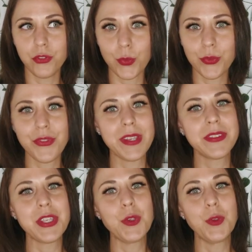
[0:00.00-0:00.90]
don't
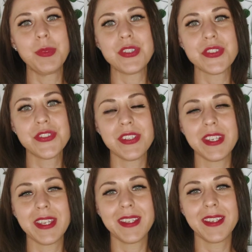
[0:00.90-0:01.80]
think that you'll be just
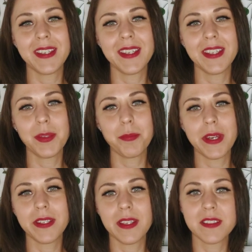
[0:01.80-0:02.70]
sitting
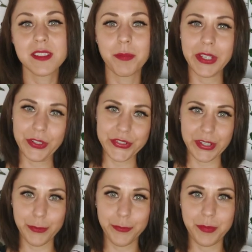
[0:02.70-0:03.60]
by a desk by
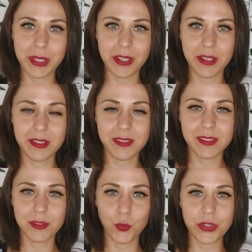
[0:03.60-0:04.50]
yourself,
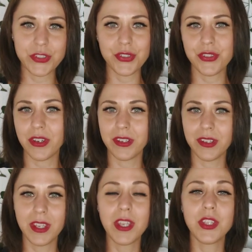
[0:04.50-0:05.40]
because once you're
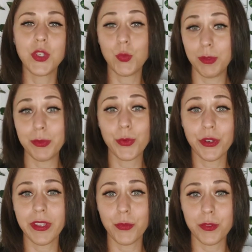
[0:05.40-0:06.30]
done, you will be
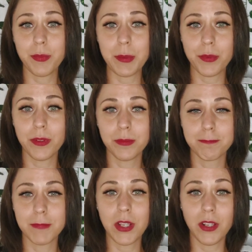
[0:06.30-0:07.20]
working with people
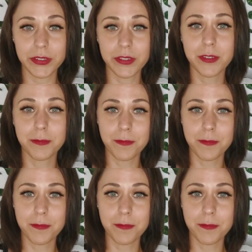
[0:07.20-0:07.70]
a lot.